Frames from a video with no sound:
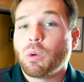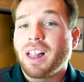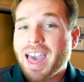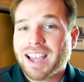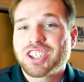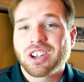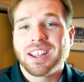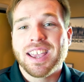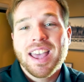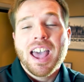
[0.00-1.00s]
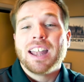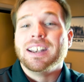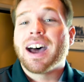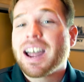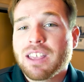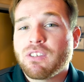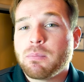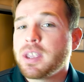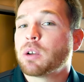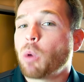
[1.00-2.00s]
will actually not
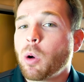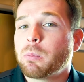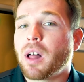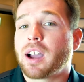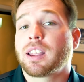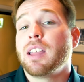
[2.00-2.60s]
even be a roadblock.